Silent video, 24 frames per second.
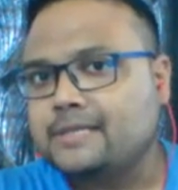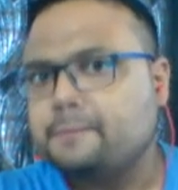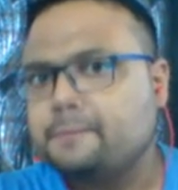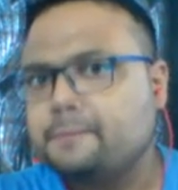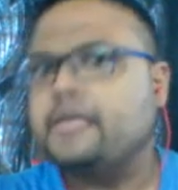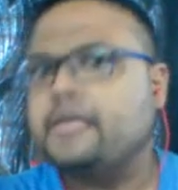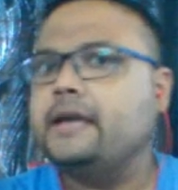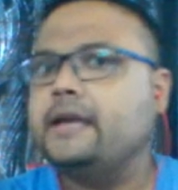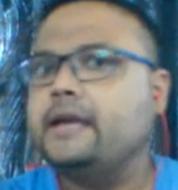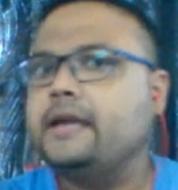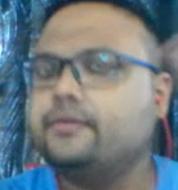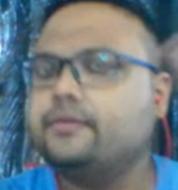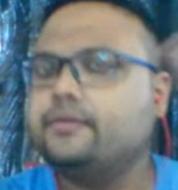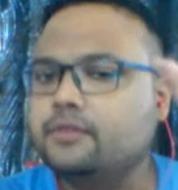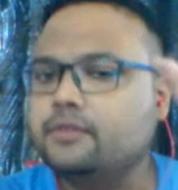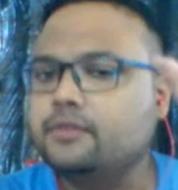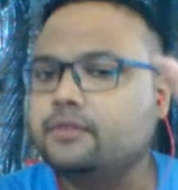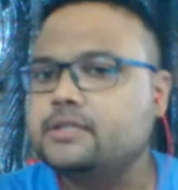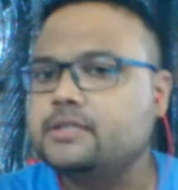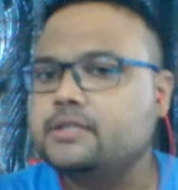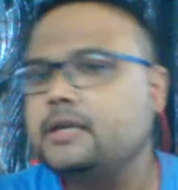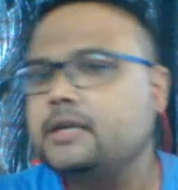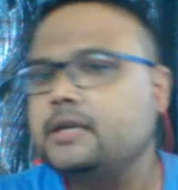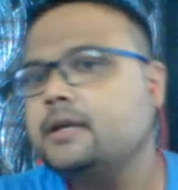If you
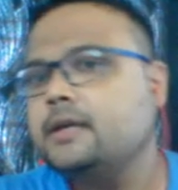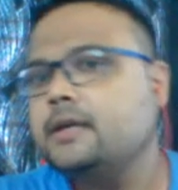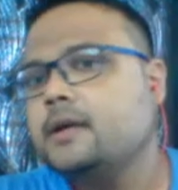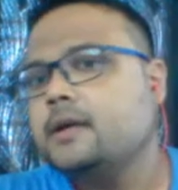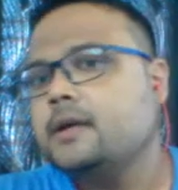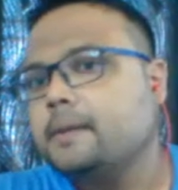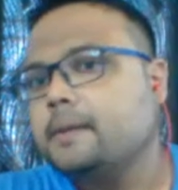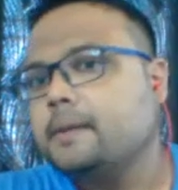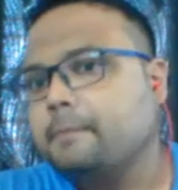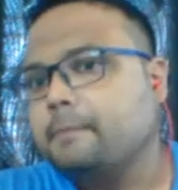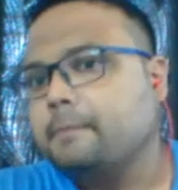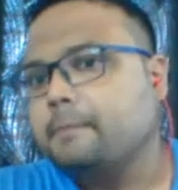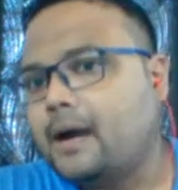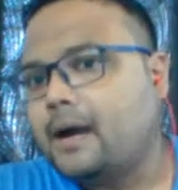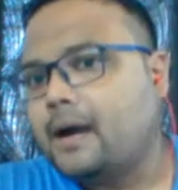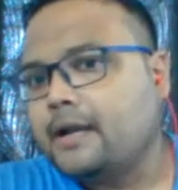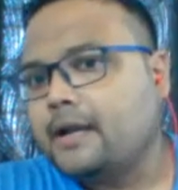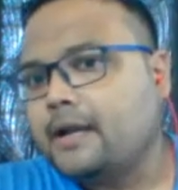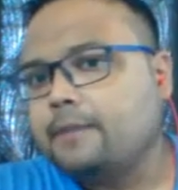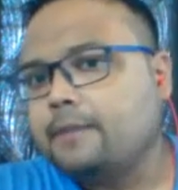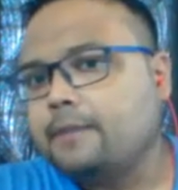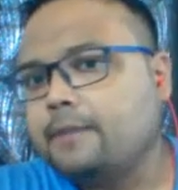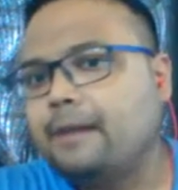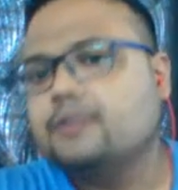see market
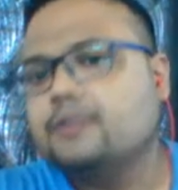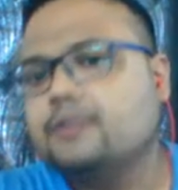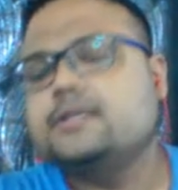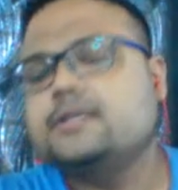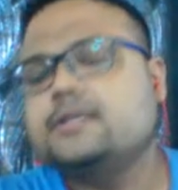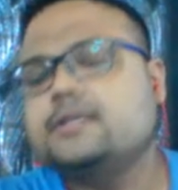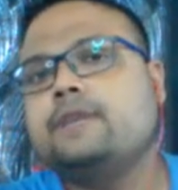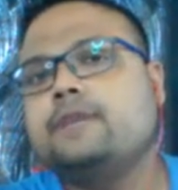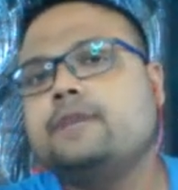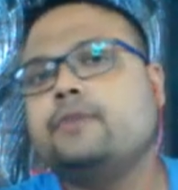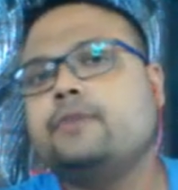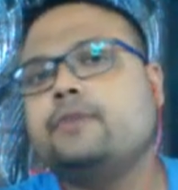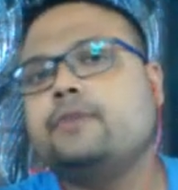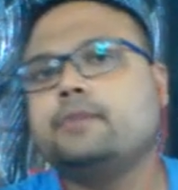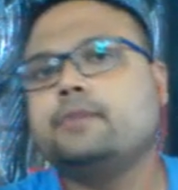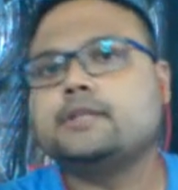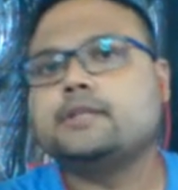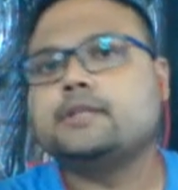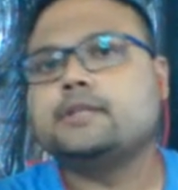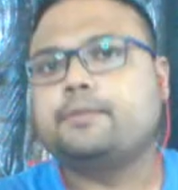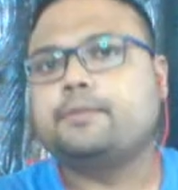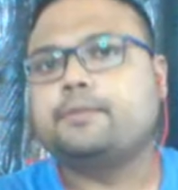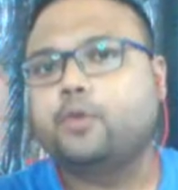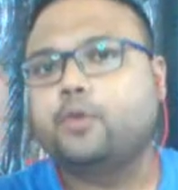bouncing from the
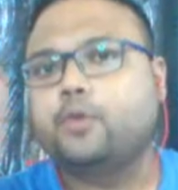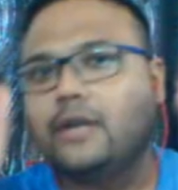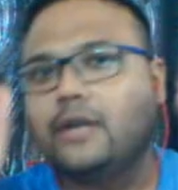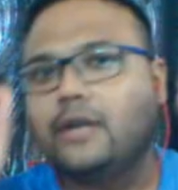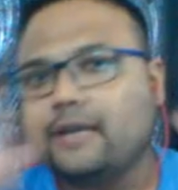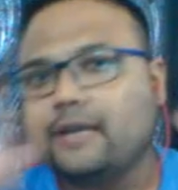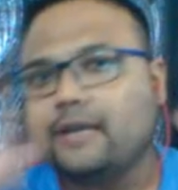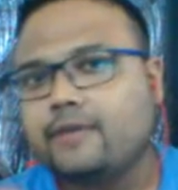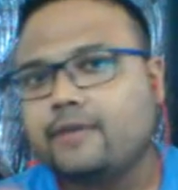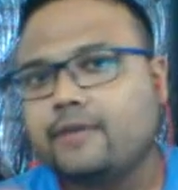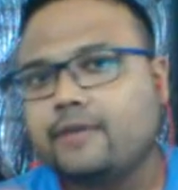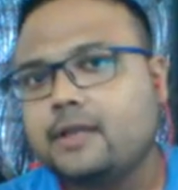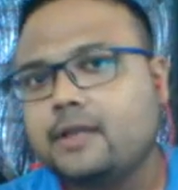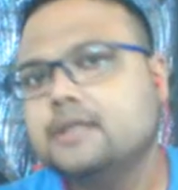support level,